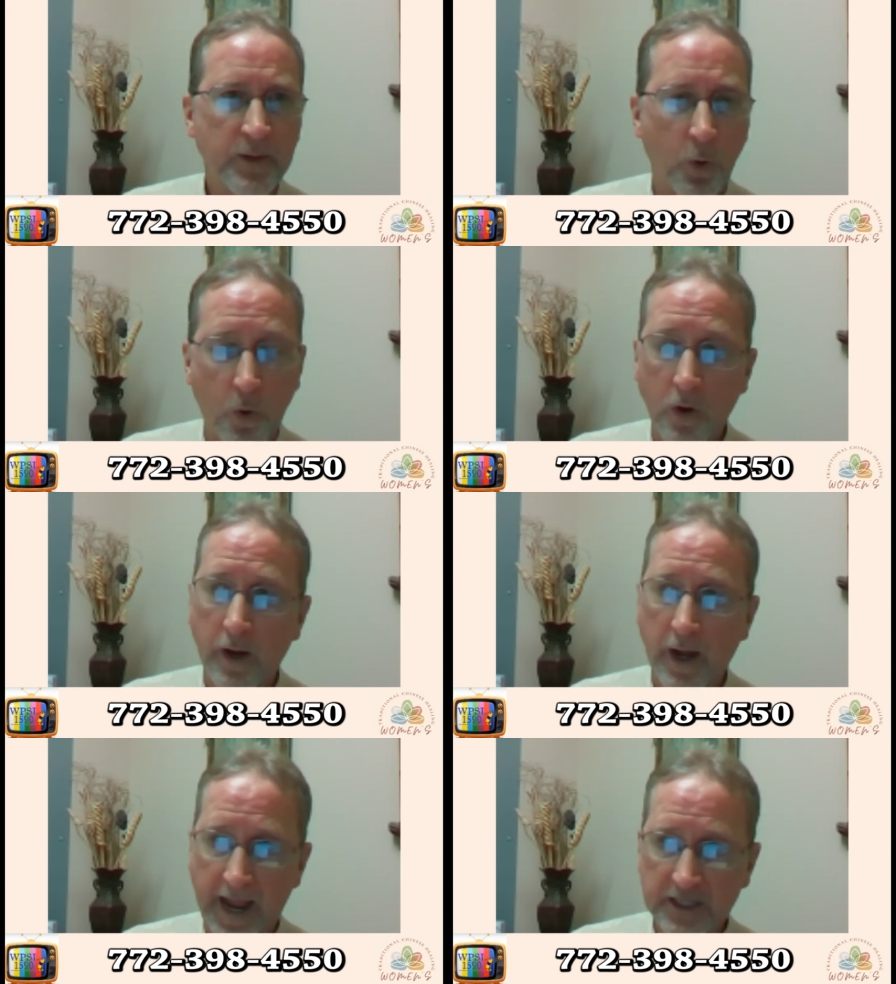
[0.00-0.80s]

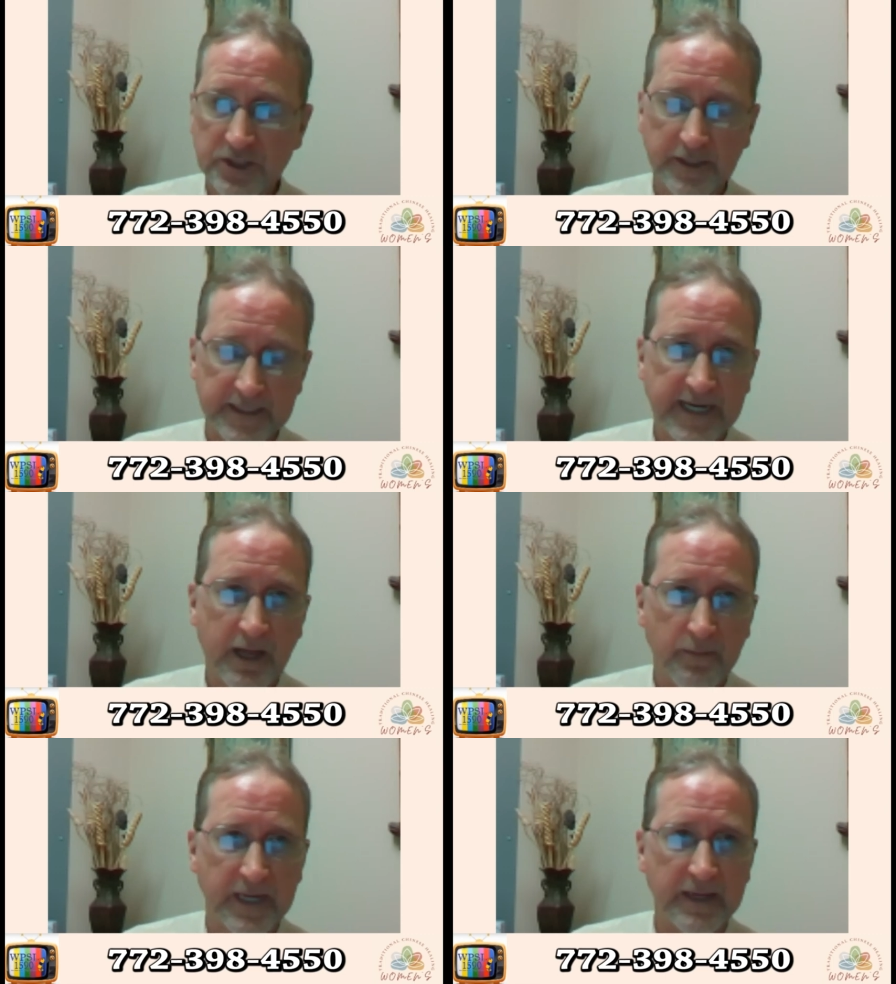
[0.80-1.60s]
or actually
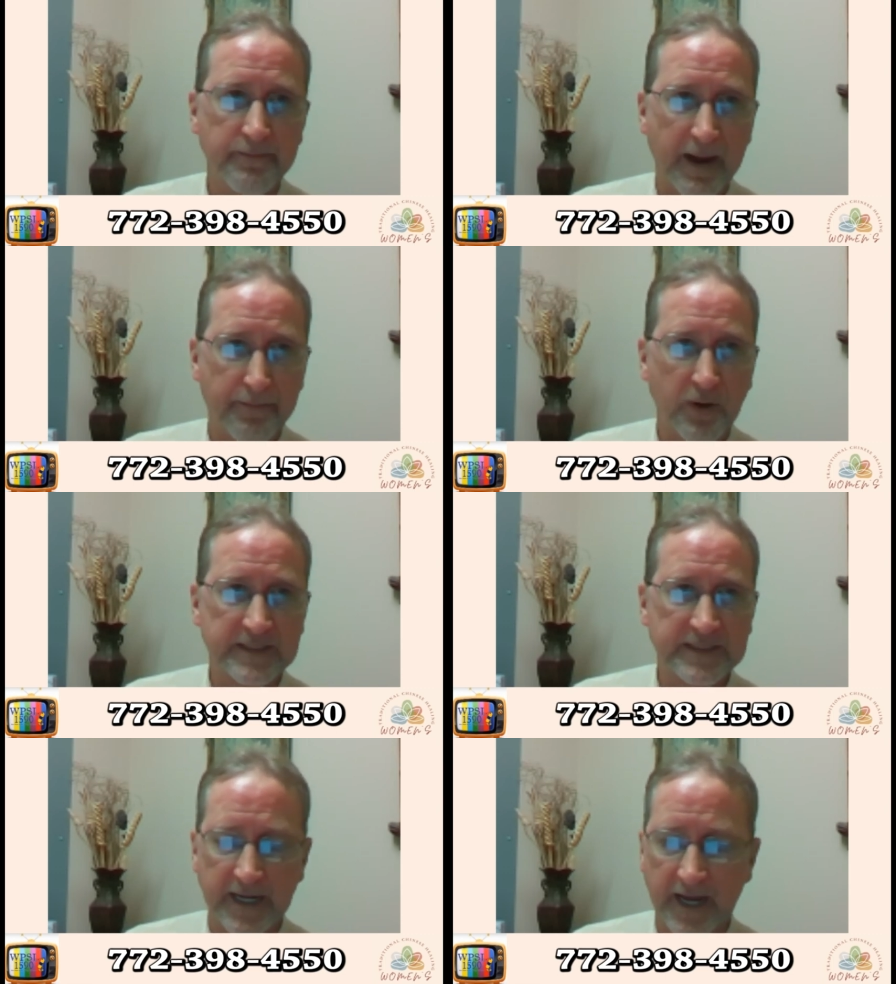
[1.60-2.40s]
tell me by
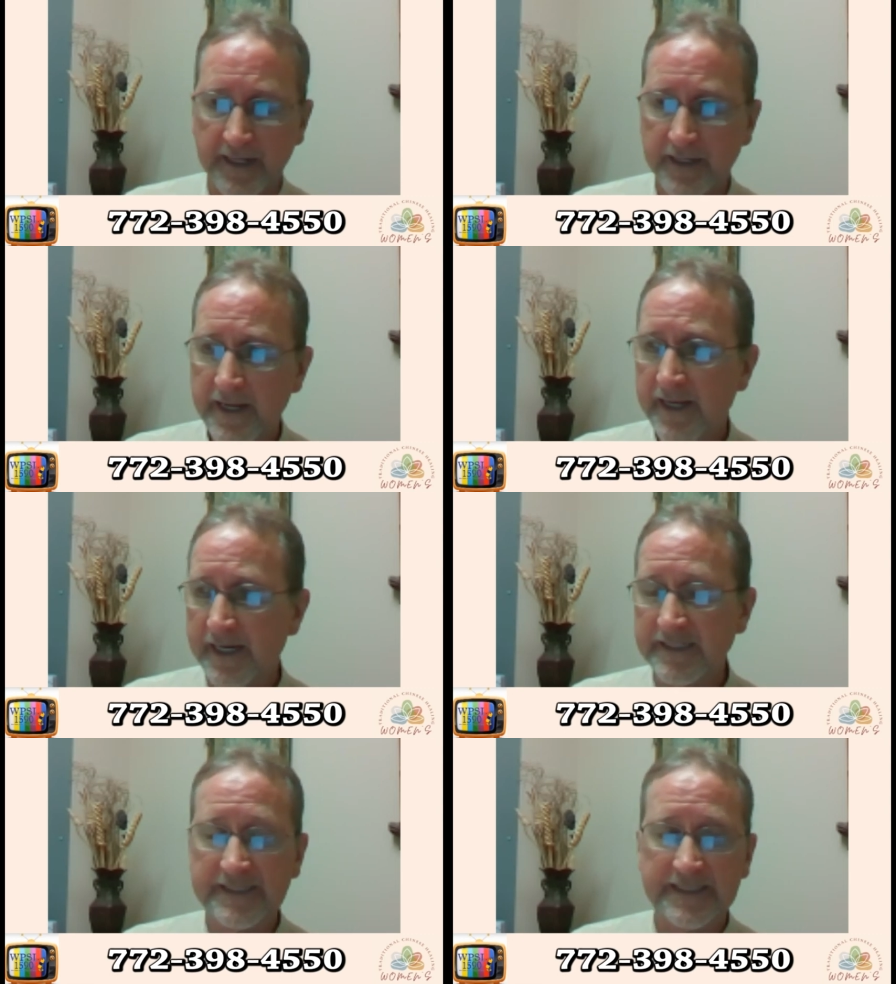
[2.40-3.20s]
pressing on it
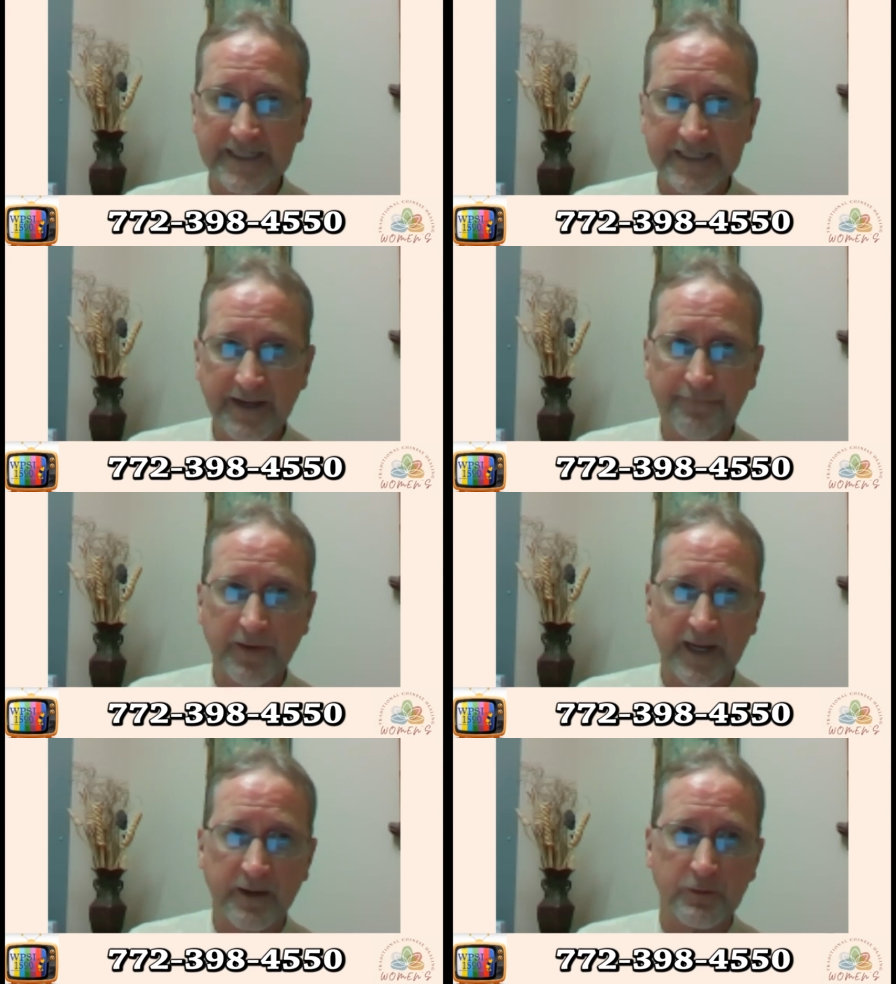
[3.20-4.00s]
and
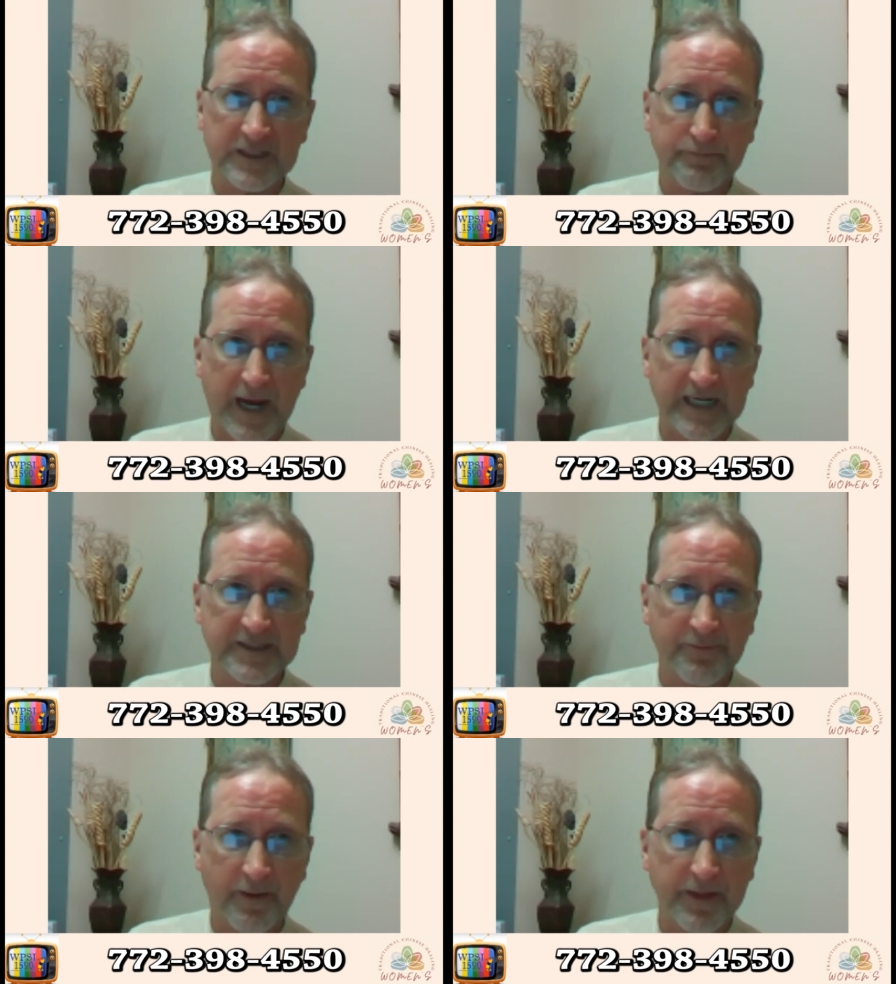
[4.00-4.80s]
significant response
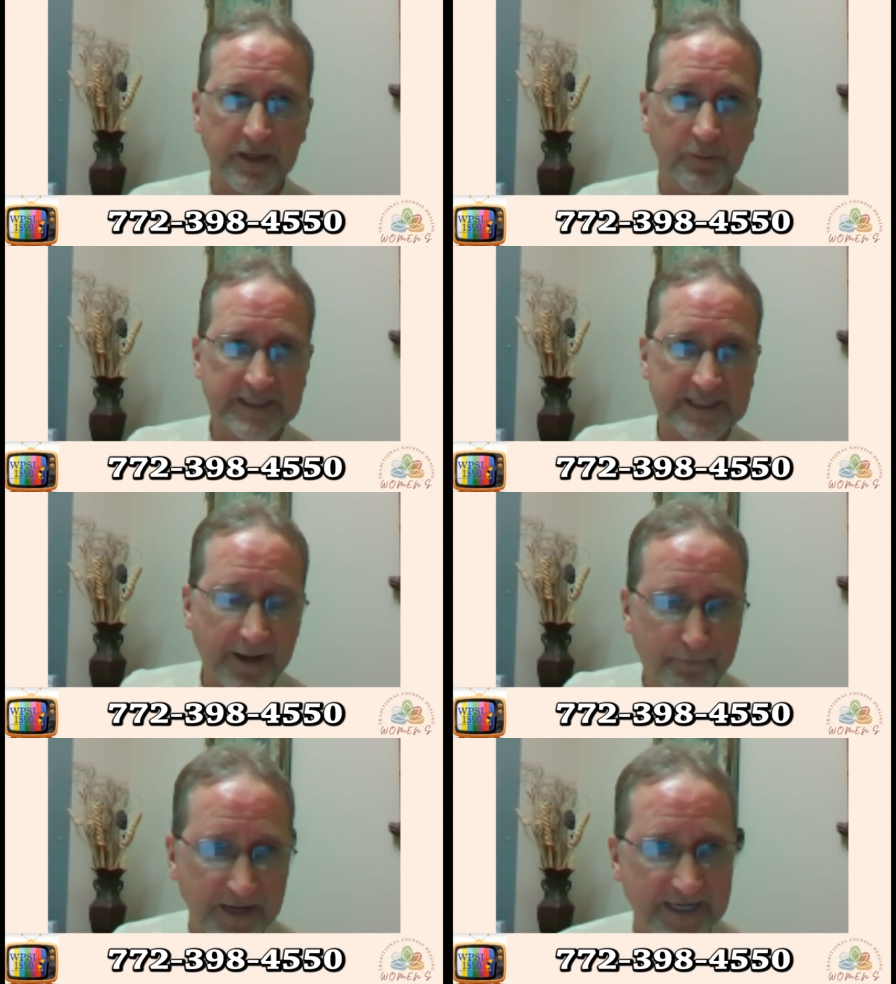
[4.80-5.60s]
from the
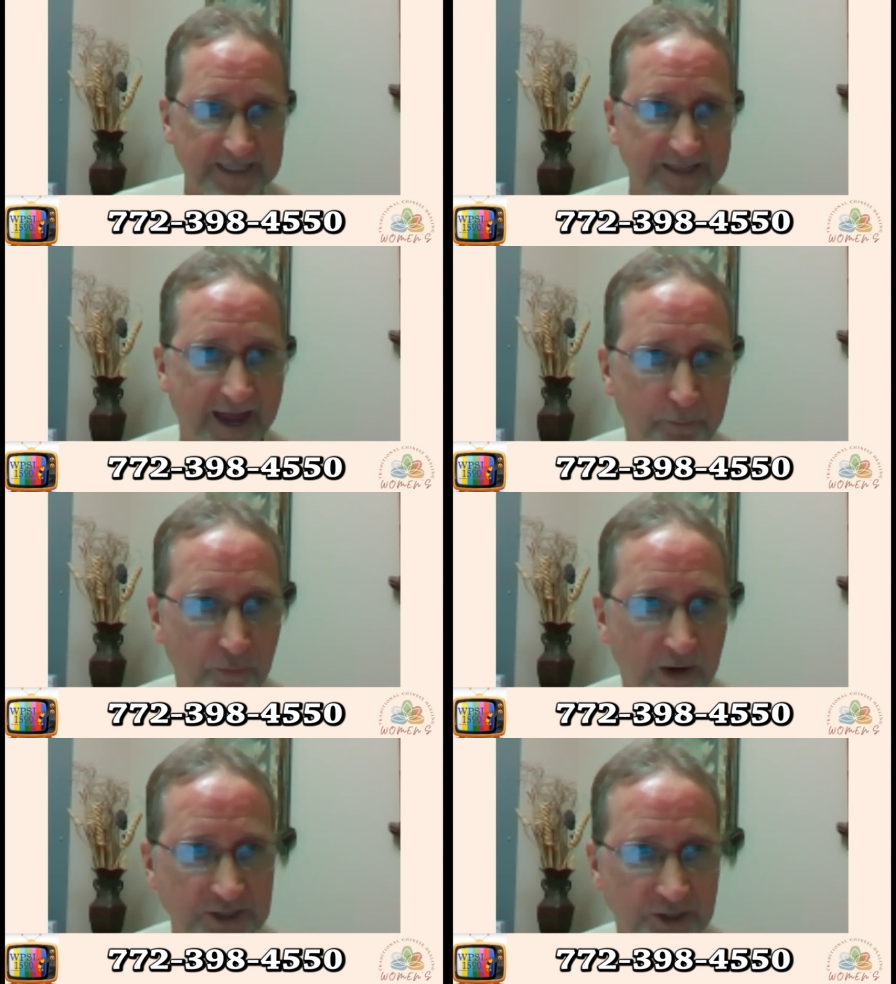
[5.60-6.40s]
recipient of that
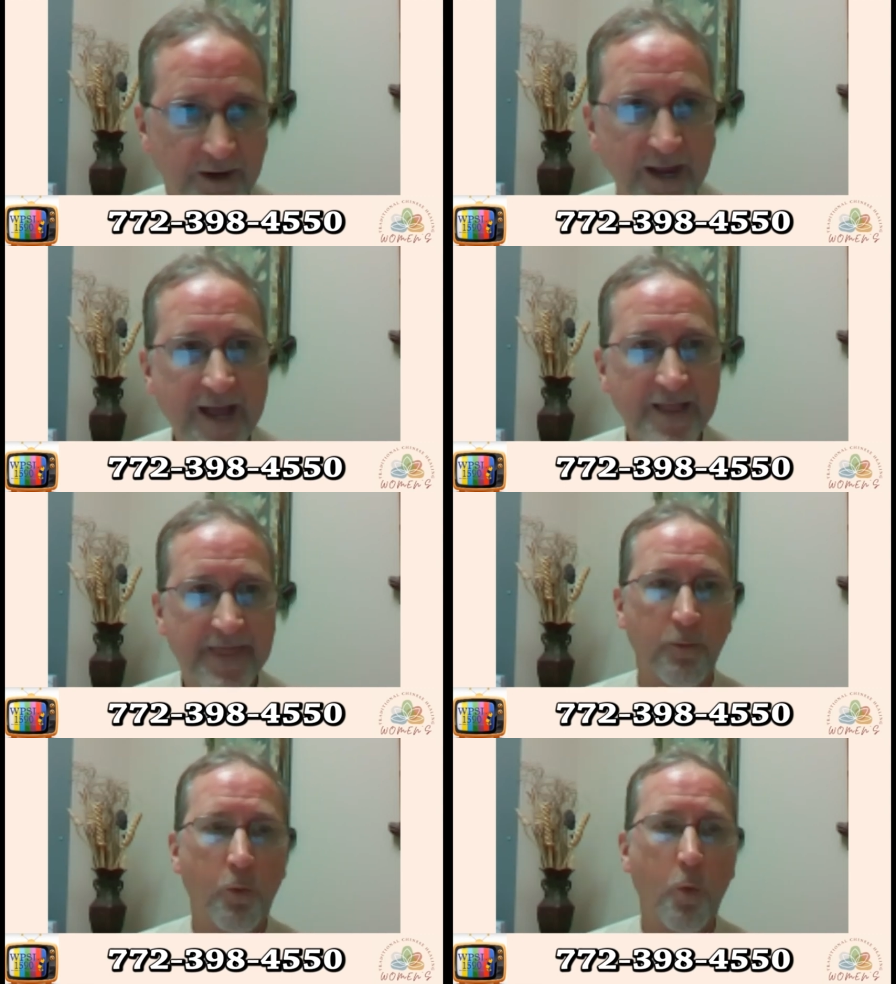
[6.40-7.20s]
pressure
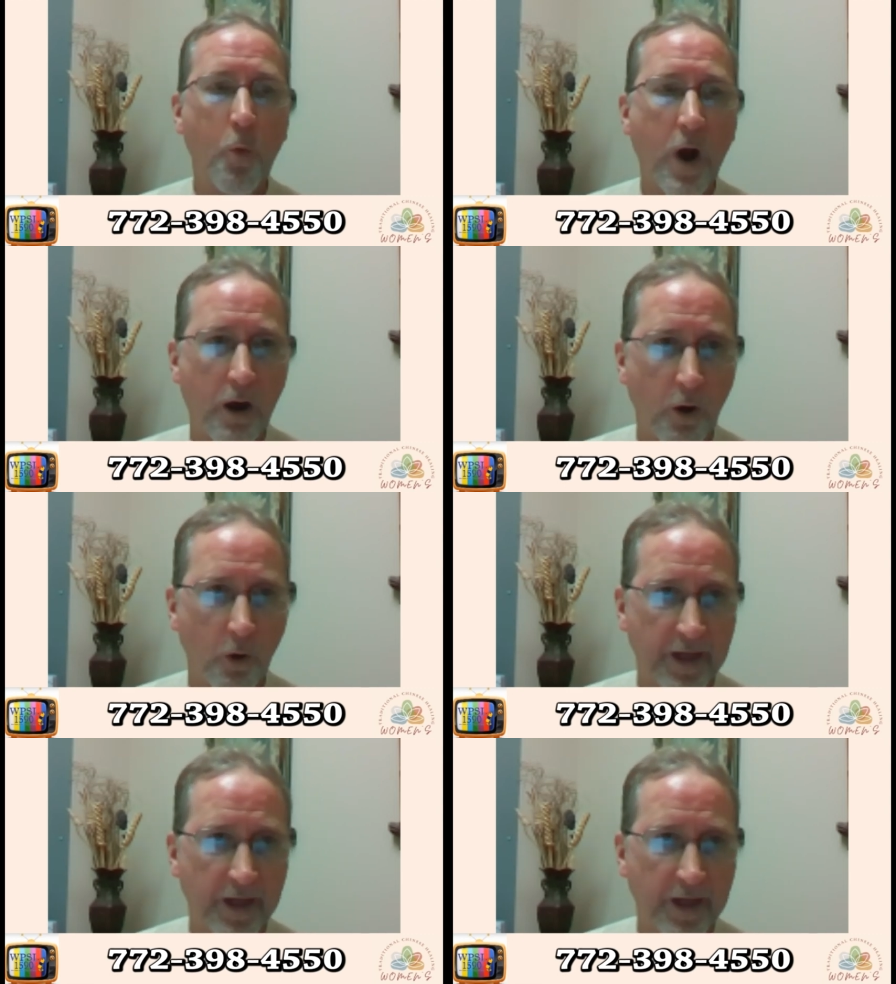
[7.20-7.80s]
that, whoa,